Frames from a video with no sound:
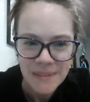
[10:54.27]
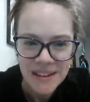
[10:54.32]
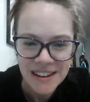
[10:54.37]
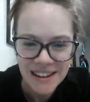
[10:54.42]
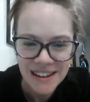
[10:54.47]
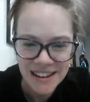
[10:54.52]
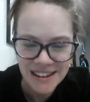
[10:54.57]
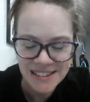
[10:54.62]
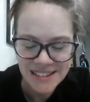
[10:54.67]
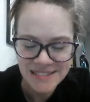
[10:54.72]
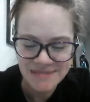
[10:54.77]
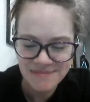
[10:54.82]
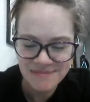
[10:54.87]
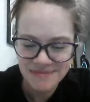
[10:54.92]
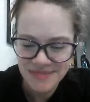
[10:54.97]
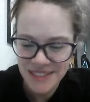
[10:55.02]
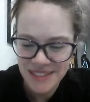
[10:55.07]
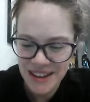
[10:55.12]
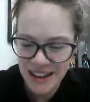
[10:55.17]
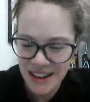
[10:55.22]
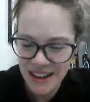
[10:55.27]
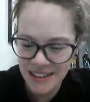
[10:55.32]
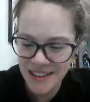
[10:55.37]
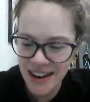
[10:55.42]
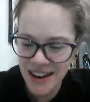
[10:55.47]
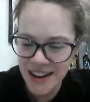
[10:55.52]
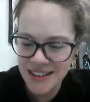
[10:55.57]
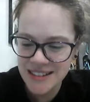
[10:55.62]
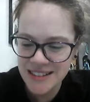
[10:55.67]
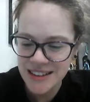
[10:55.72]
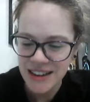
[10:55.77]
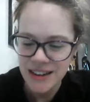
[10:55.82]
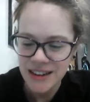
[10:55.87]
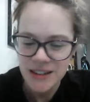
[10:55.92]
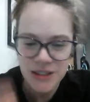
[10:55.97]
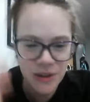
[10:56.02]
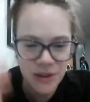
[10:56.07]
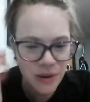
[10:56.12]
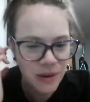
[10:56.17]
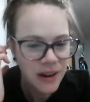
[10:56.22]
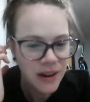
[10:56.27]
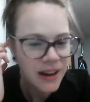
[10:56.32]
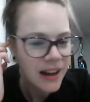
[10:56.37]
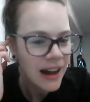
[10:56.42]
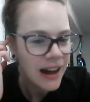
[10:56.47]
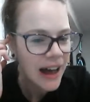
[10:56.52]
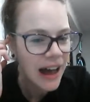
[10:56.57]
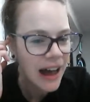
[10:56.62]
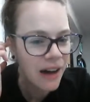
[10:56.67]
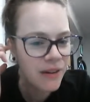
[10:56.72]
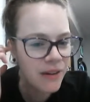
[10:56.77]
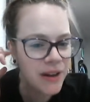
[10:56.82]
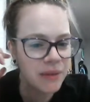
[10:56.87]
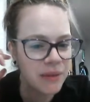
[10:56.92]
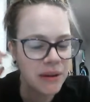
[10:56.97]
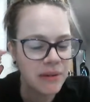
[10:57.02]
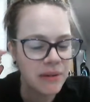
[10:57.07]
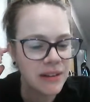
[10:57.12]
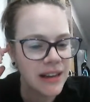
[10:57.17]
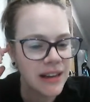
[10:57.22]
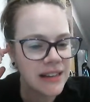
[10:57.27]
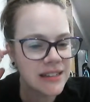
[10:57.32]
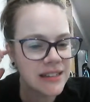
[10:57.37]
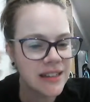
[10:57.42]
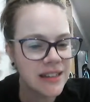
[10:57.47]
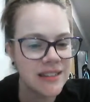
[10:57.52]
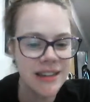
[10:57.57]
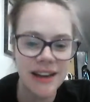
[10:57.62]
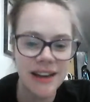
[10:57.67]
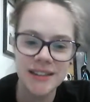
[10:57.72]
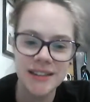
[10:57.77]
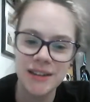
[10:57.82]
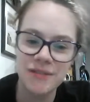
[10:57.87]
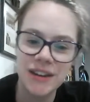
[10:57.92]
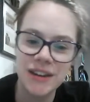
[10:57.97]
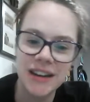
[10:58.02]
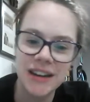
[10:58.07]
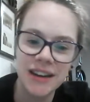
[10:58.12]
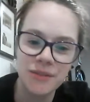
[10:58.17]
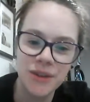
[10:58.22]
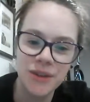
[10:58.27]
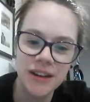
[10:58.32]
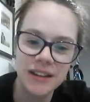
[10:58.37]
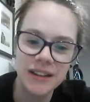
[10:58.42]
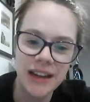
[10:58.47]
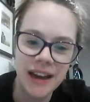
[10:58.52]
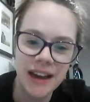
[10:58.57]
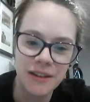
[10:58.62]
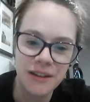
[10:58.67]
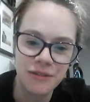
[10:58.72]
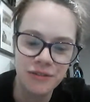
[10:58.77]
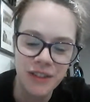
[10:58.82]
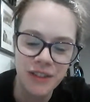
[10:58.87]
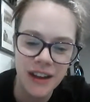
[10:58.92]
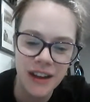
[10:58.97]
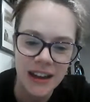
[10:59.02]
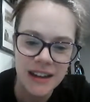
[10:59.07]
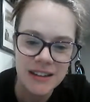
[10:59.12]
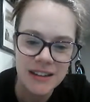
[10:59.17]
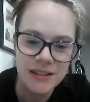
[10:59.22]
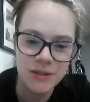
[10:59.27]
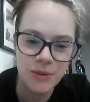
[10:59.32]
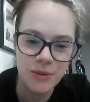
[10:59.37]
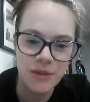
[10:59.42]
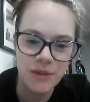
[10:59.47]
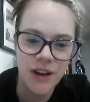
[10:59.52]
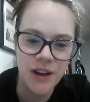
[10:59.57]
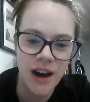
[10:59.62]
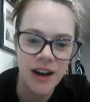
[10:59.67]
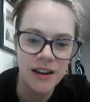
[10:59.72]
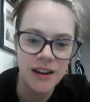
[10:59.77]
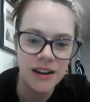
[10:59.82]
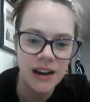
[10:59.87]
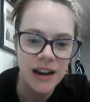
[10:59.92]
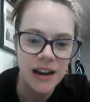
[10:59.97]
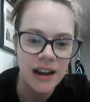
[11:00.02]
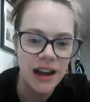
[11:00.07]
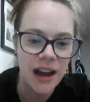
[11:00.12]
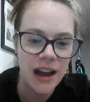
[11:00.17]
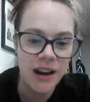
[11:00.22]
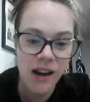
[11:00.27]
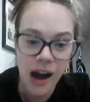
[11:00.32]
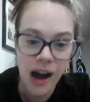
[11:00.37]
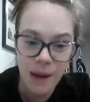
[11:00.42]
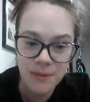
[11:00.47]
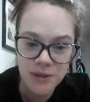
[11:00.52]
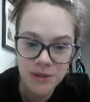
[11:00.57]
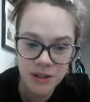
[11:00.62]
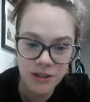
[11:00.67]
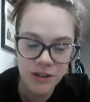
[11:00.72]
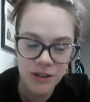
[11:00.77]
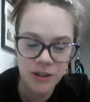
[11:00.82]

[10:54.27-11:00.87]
All right, so how can we relate to this activity in real life? So we've got an obstacle